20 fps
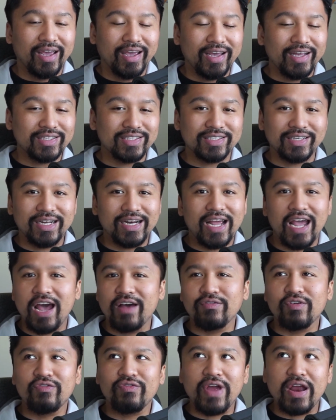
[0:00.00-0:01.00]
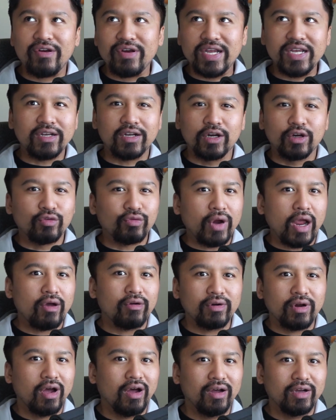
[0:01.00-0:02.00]
It's gonna have a very
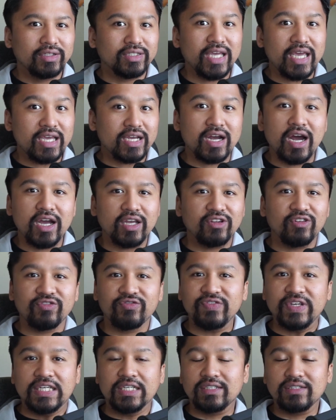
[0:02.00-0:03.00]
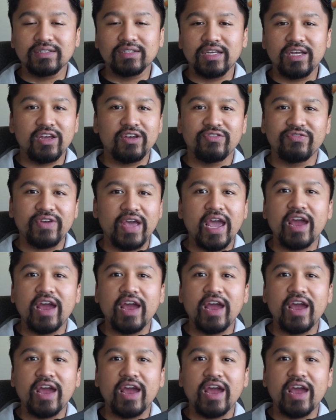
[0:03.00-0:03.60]
Groundhog Day kind of feel if